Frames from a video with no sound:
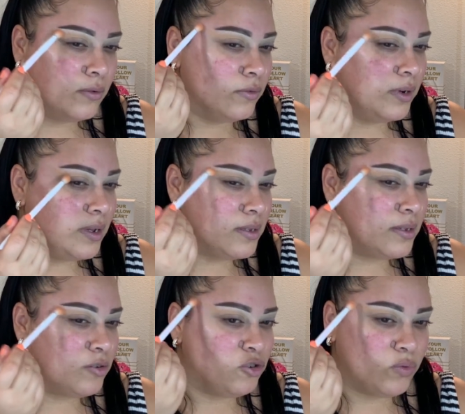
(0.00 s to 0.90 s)

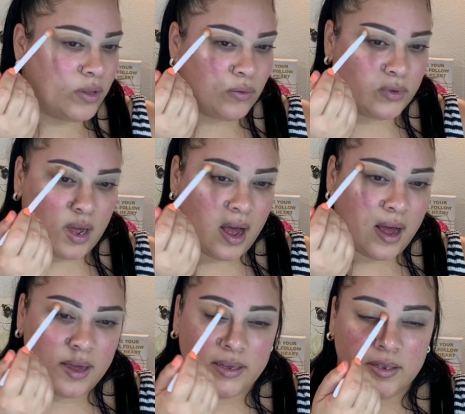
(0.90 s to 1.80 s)
accentuate those
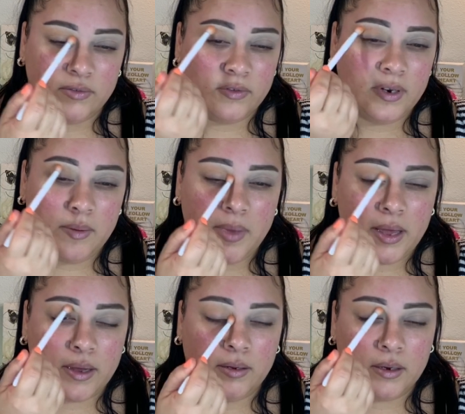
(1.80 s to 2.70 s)
eyes and really
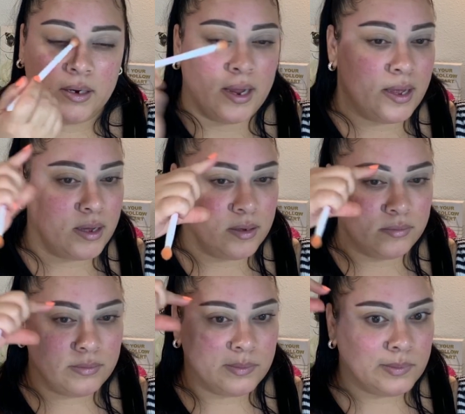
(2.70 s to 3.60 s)
make it look like
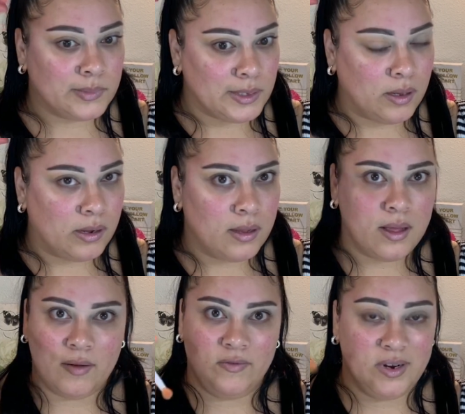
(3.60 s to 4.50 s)

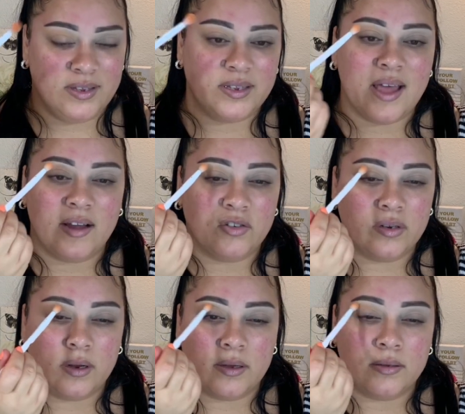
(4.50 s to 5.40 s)
really snatched
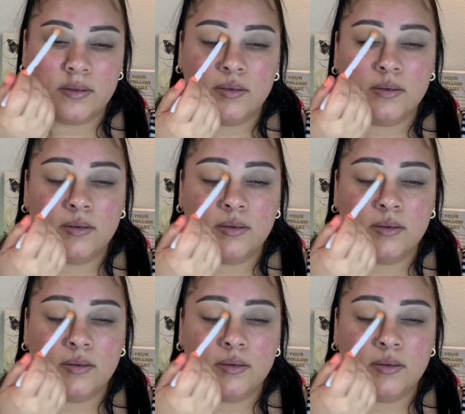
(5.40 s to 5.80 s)
and nice.